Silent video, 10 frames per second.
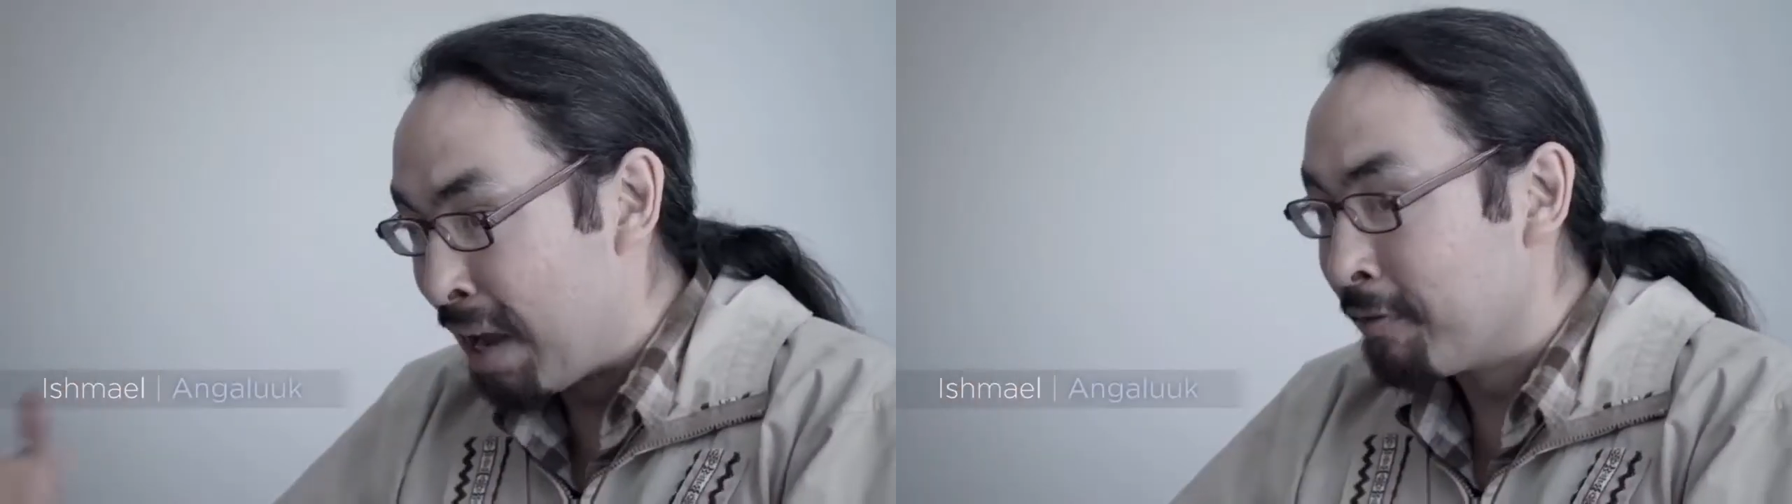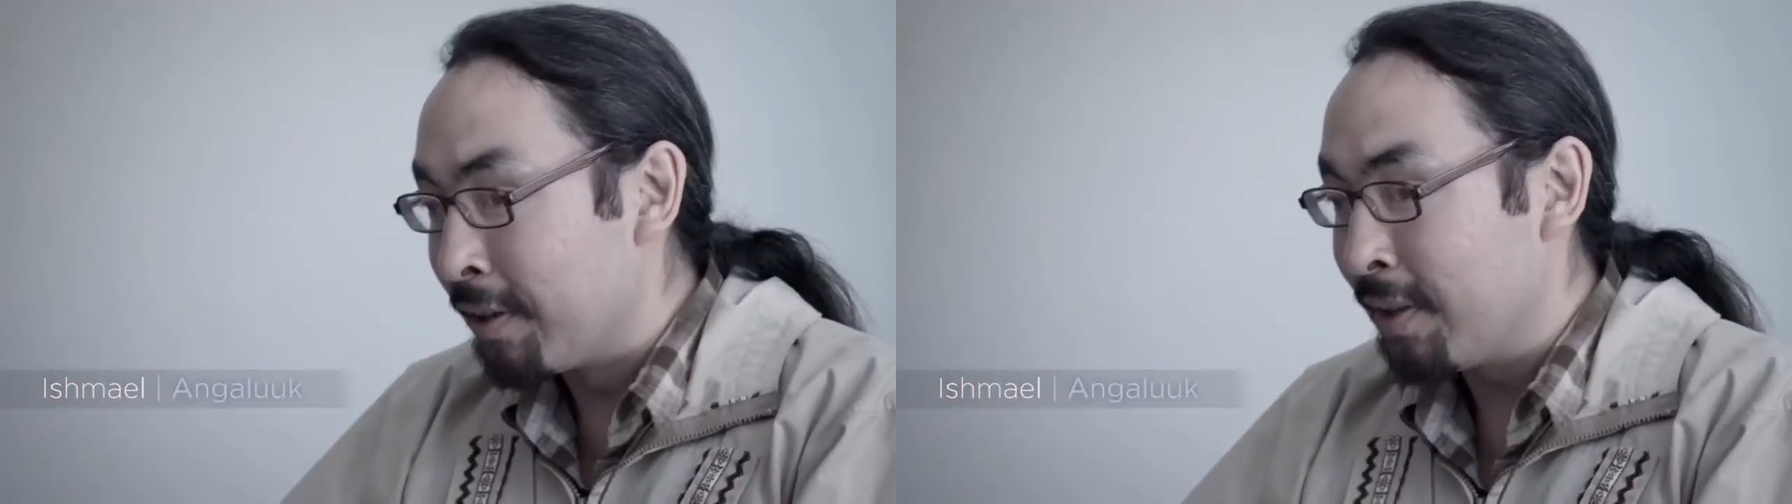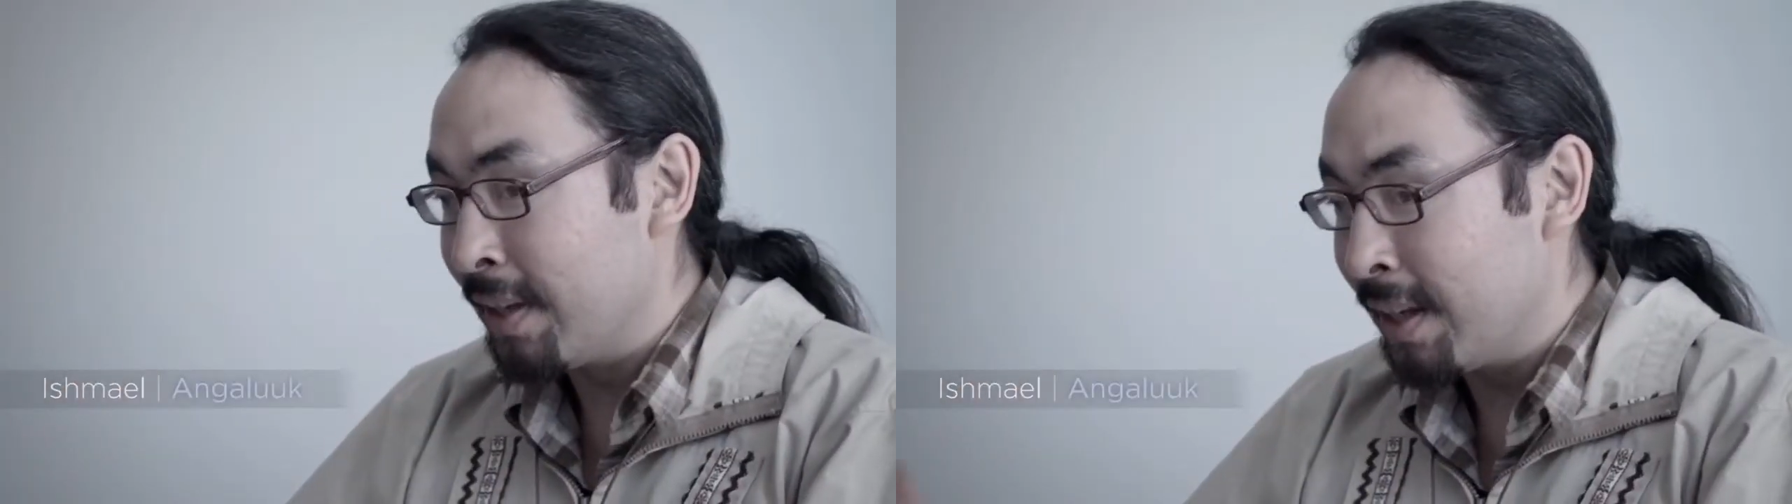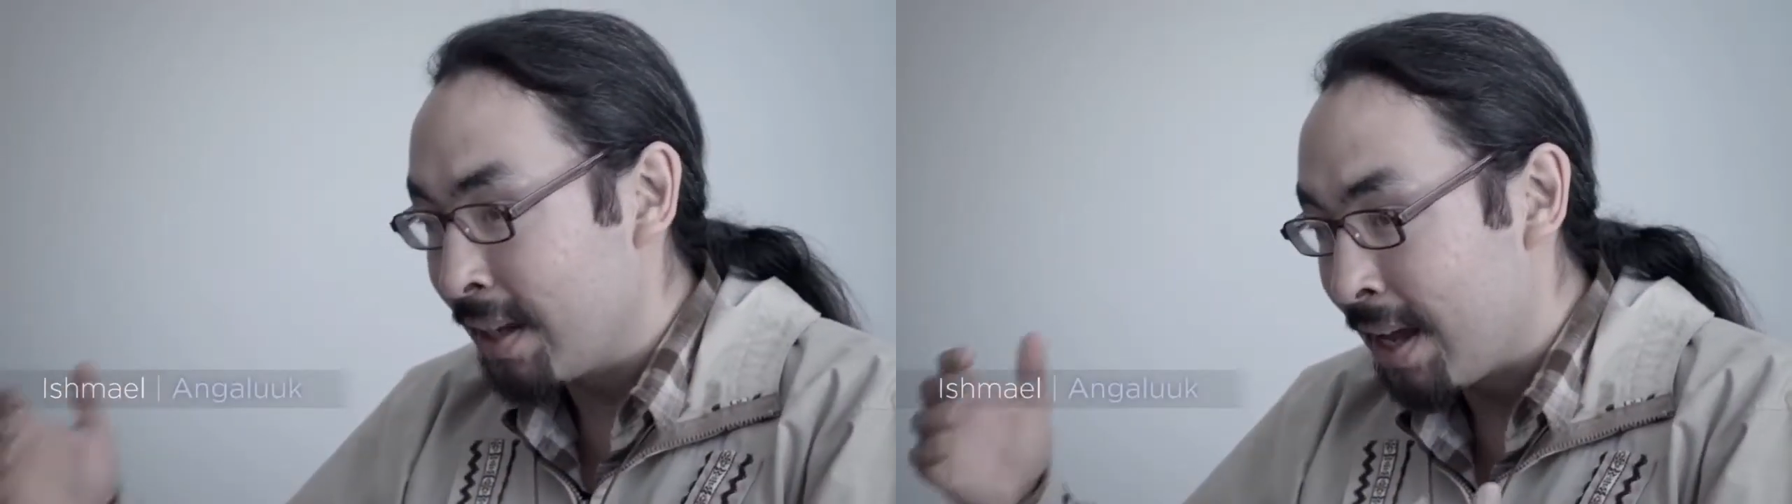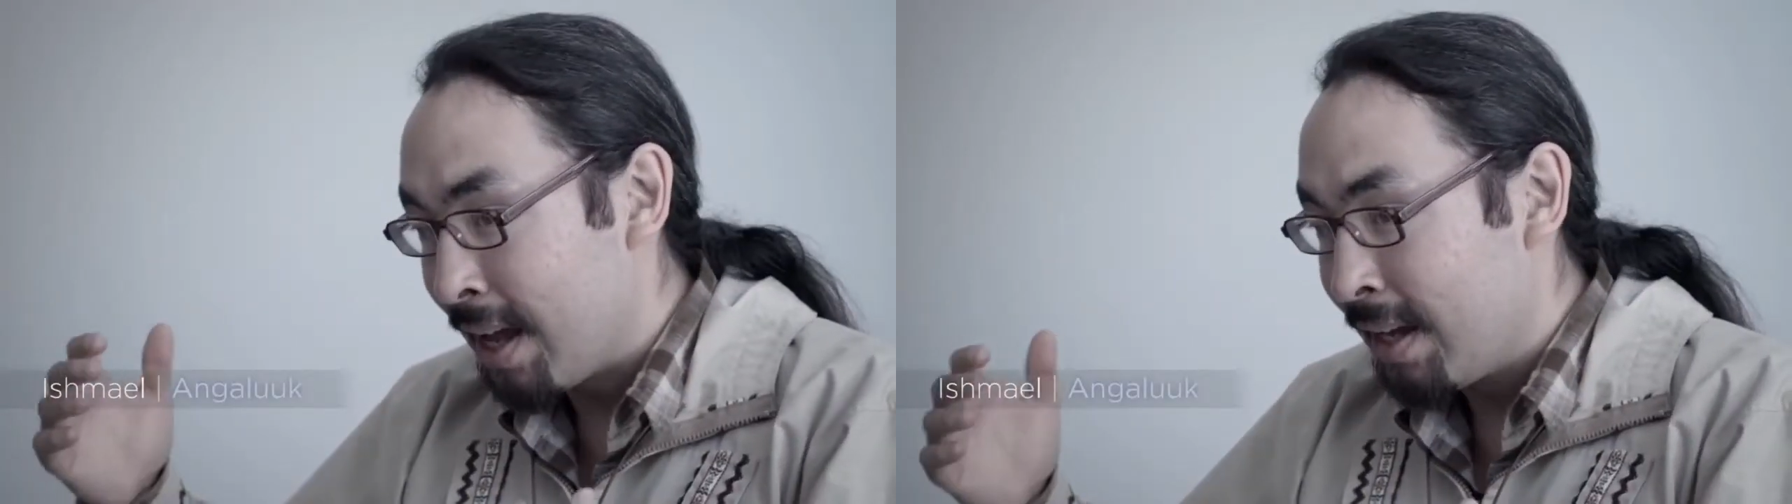
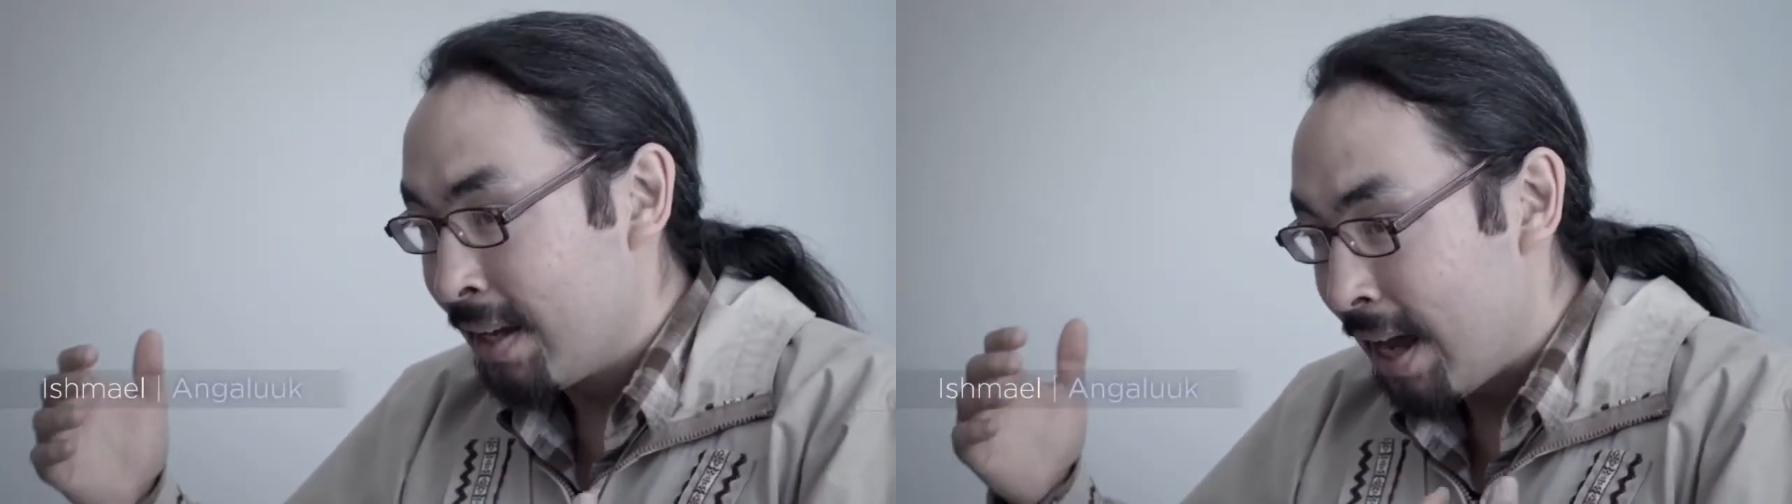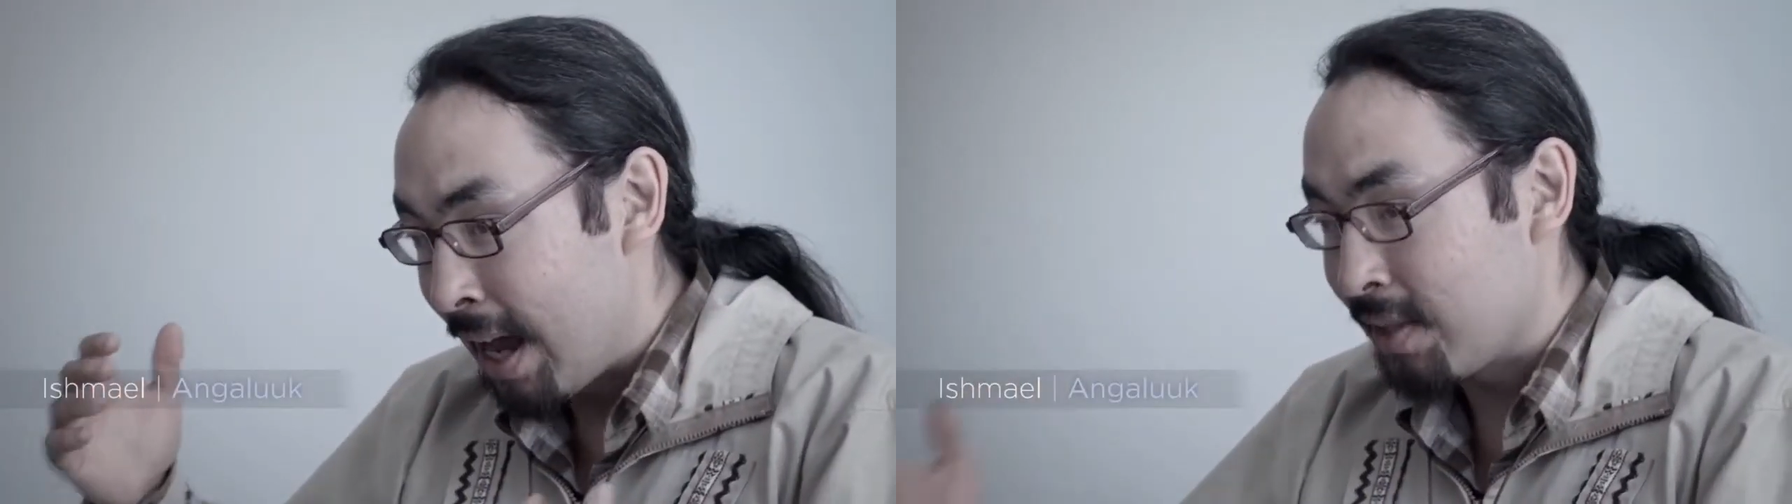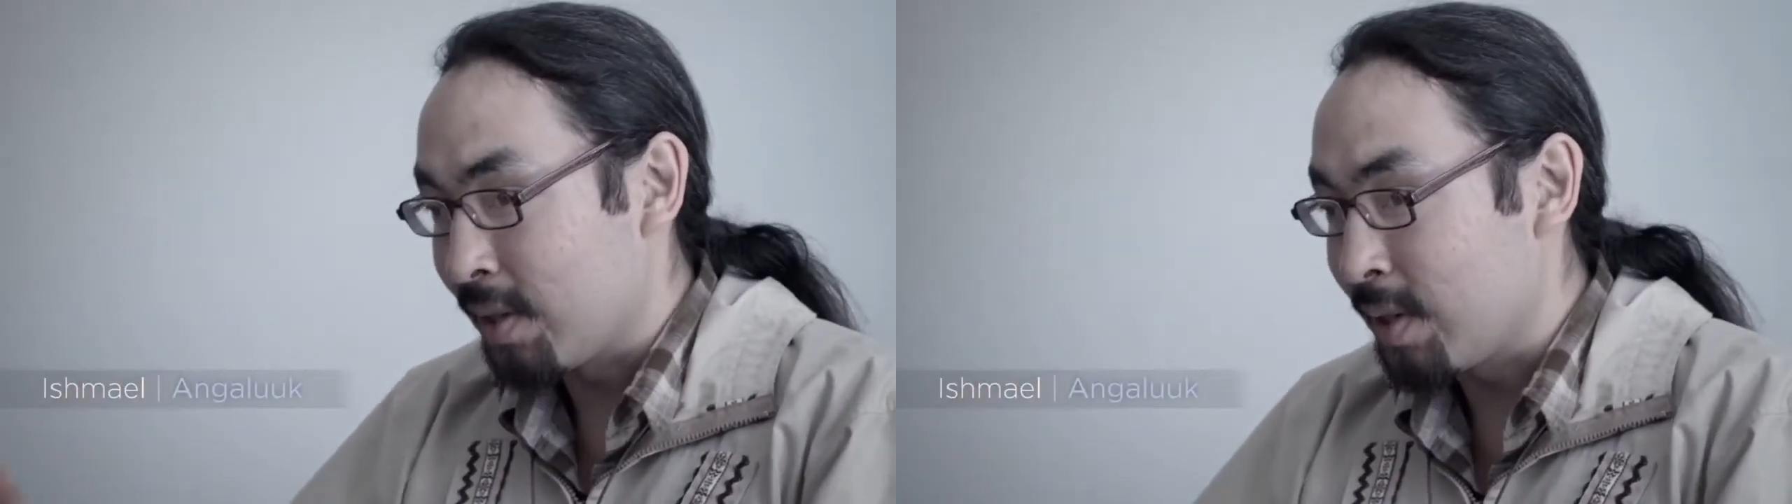everything has